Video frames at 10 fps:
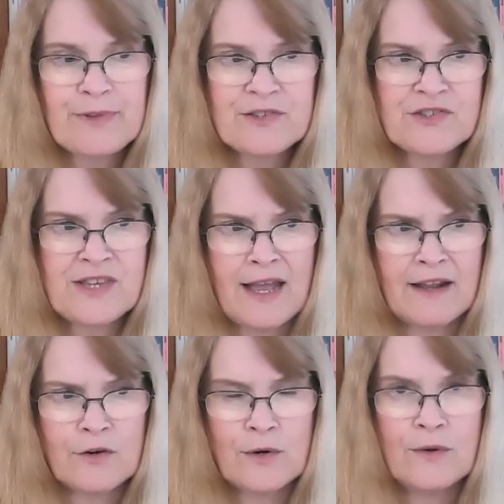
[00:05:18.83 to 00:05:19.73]

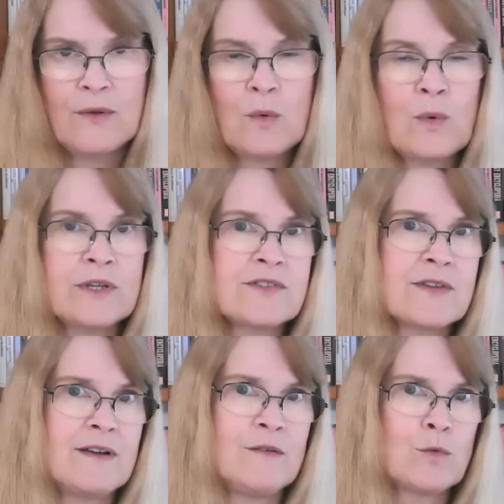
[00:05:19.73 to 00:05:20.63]
Saturn was
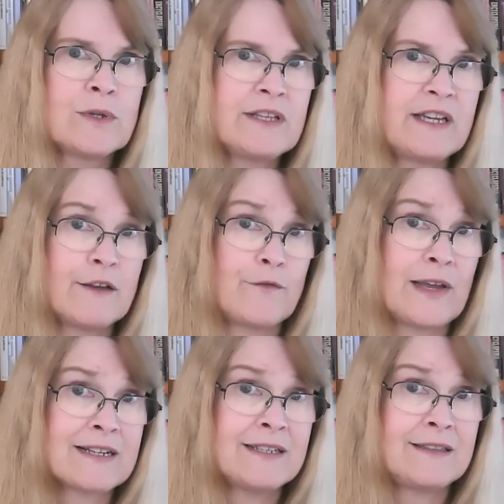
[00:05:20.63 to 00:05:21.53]
really
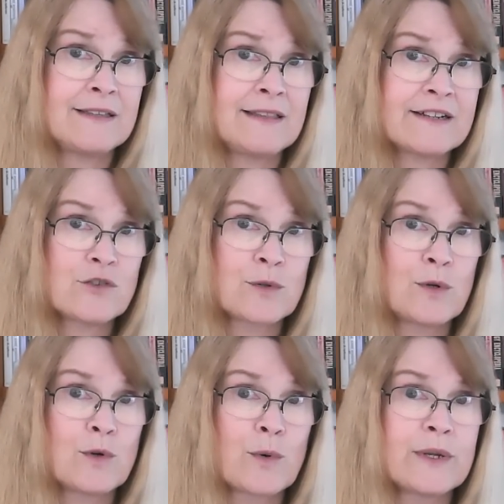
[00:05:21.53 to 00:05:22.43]
affecting the
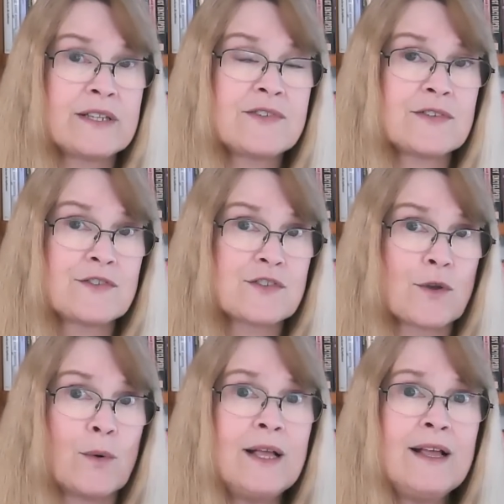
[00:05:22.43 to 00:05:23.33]
electrical grids. And
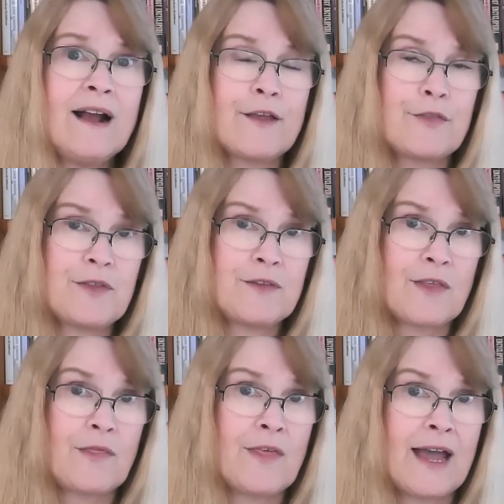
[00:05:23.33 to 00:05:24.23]
so I think
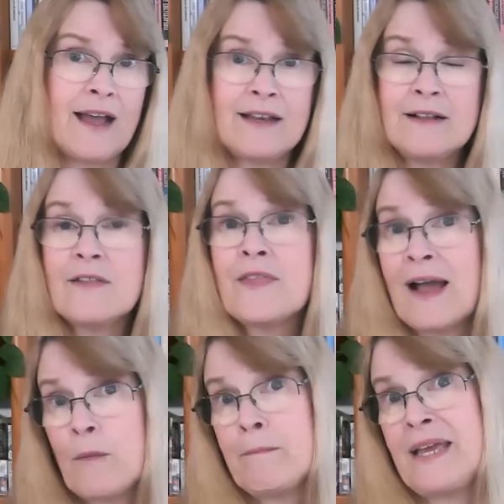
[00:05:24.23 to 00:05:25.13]

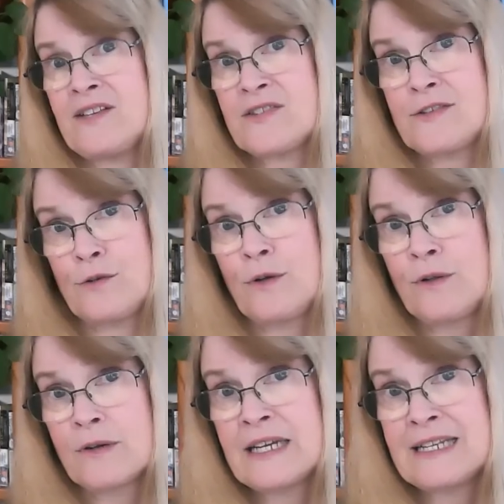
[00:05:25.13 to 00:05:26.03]
that may
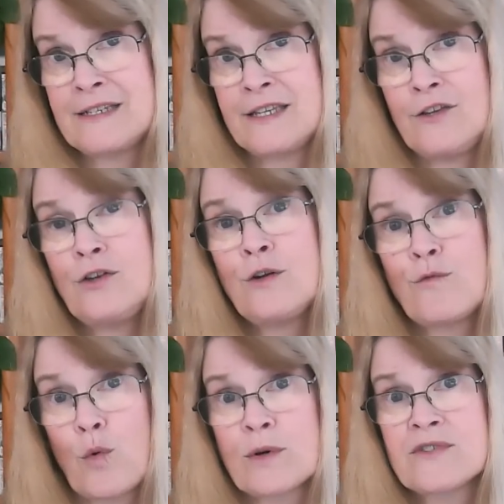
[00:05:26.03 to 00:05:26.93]
still continue
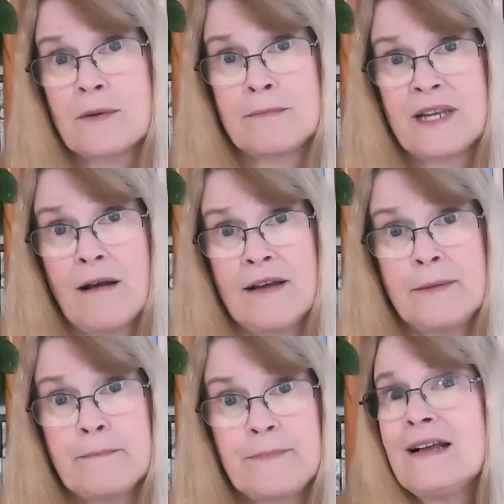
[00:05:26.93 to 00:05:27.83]
for some time.